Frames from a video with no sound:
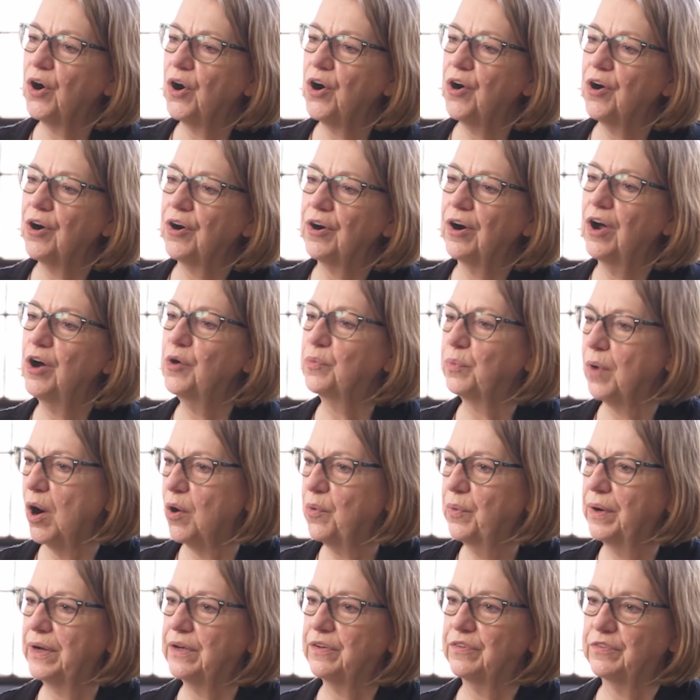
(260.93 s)
her
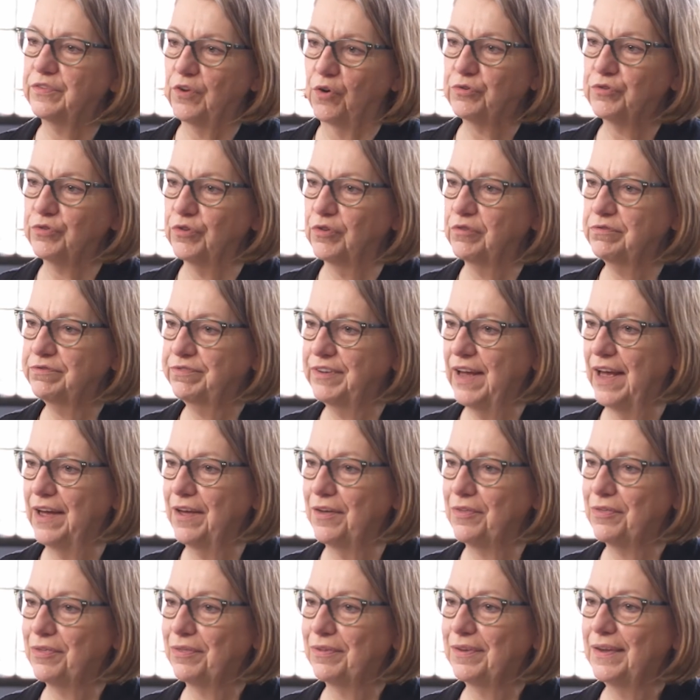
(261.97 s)
heroic social
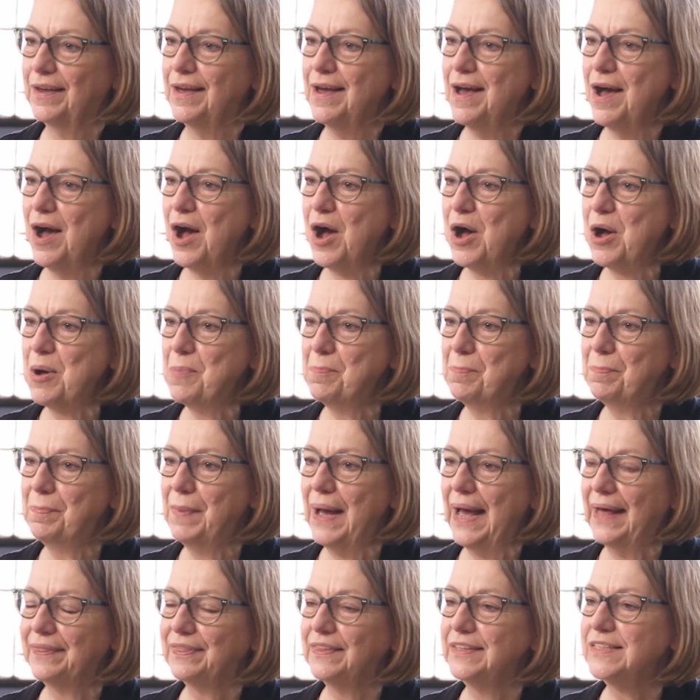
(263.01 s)
faith. Um,
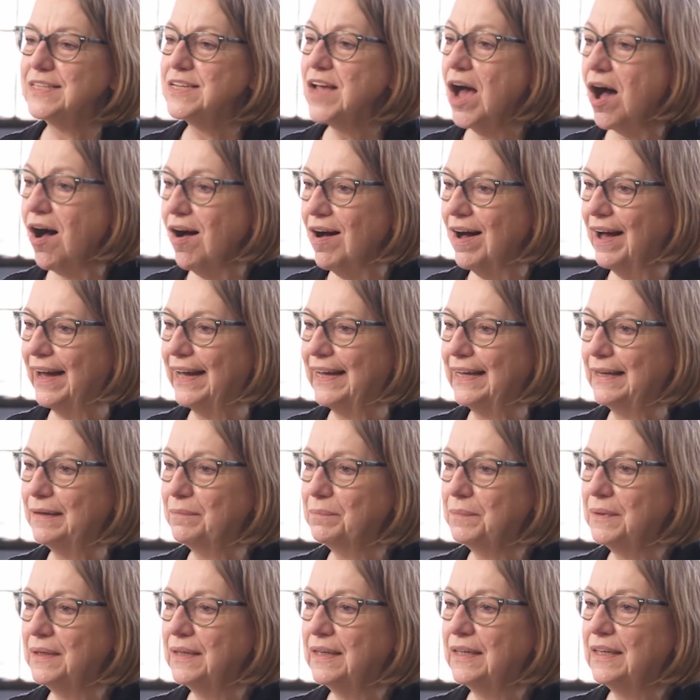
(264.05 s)
at the
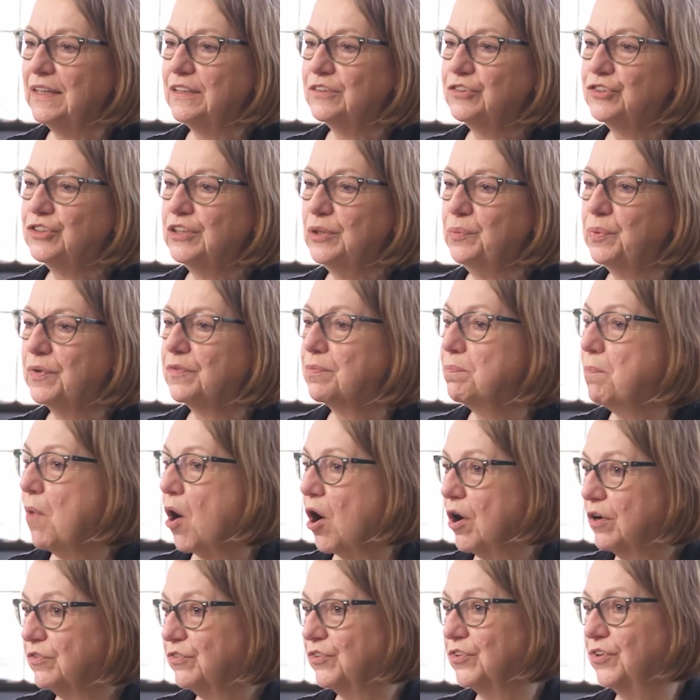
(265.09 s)
time, she was
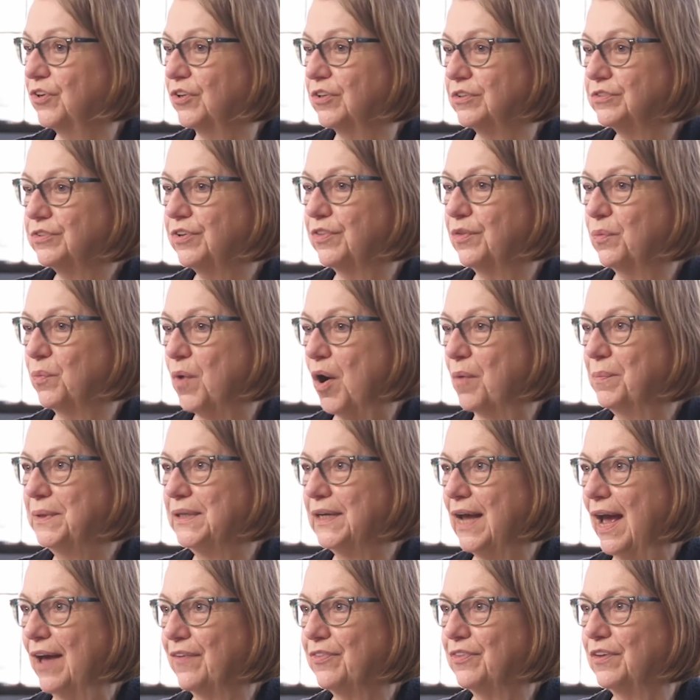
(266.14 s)
marginal to the Roman
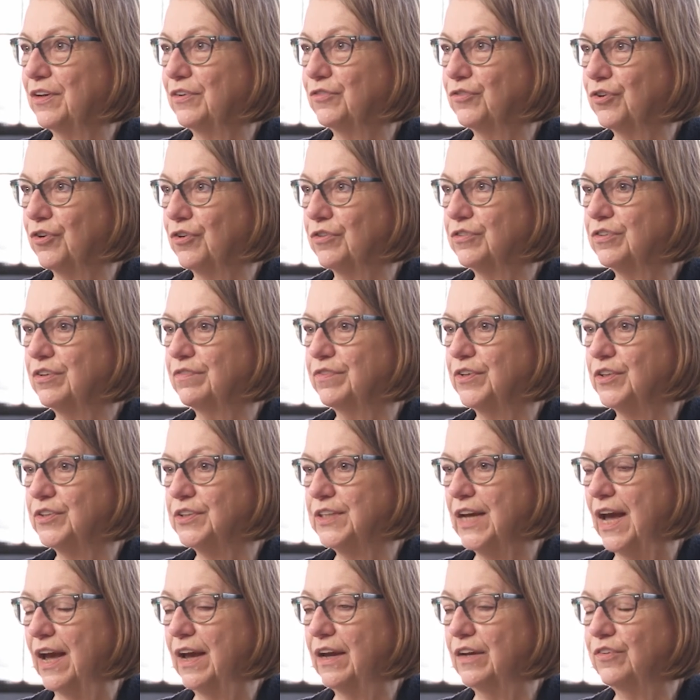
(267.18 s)
Catholic Church of her
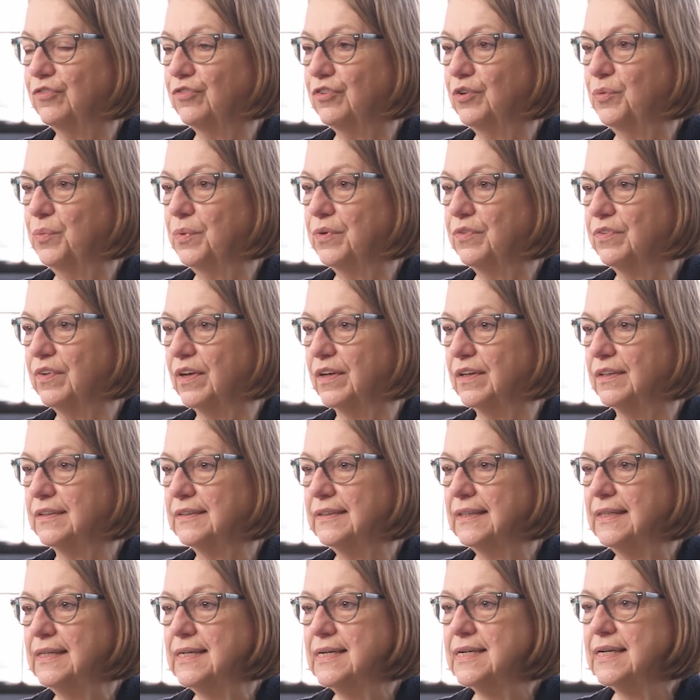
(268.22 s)
day. She was a
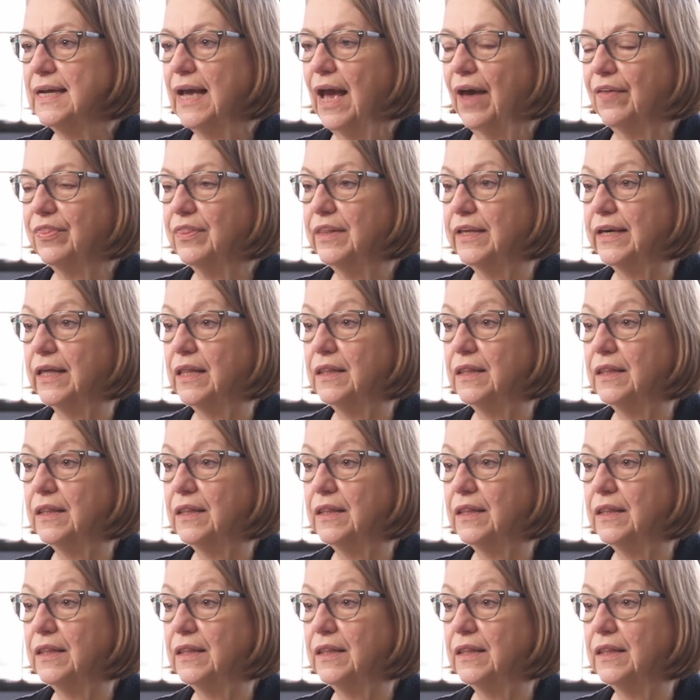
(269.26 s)
Catholic